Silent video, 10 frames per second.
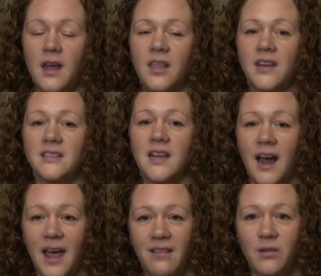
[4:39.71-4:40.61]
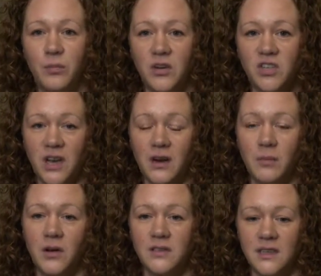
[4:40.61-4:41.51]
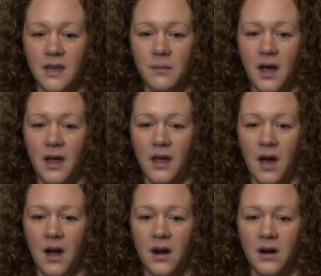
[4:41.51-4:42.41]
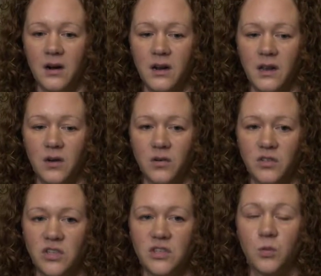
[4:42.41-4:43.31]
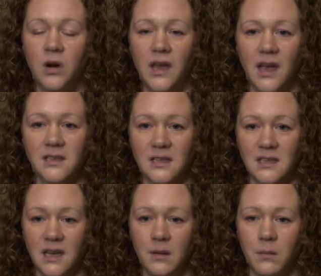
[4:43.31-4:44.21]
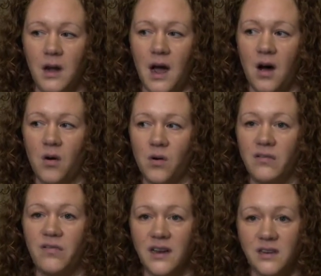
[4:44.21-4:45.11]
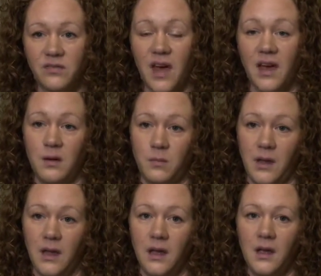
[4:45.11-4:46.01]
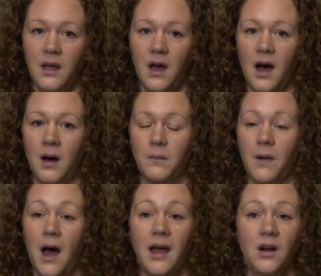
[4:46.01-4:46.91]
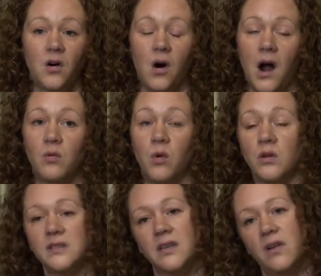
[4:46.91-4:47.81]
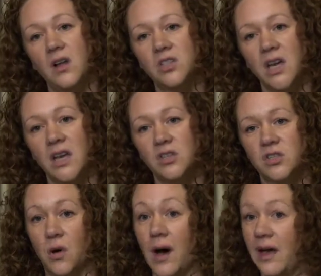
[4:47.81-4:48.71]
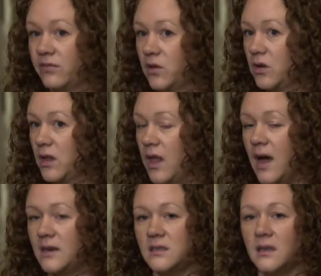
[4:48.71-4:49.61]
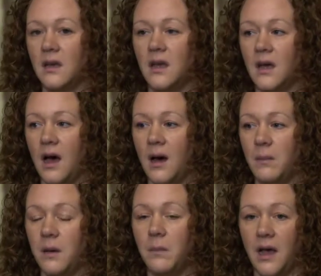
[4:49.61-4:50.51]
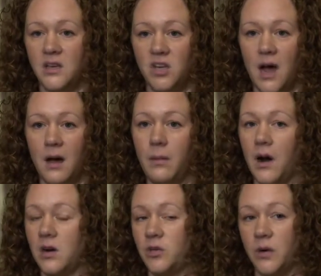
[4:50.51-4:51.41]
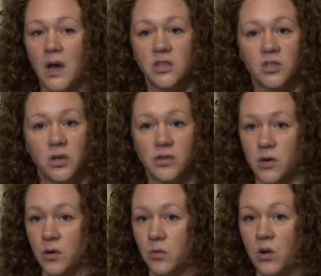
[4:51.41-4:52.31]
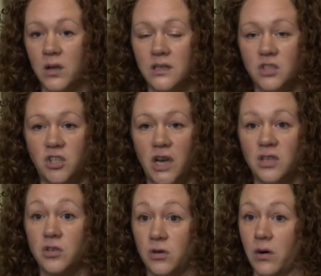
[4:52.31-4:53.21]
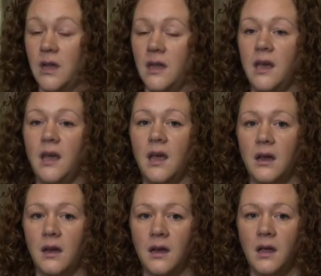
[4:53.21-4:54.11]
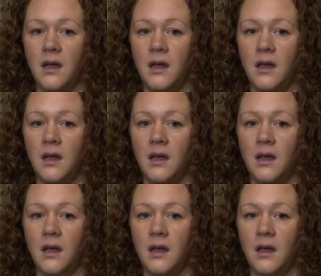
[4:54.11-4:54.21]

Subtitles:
Things that I have appreciated about CMI are, just working as a team and how effective that can be. I know our roles have all changed, so I've learned a lot. In my job, our triage nurse, her role has changed greatly, and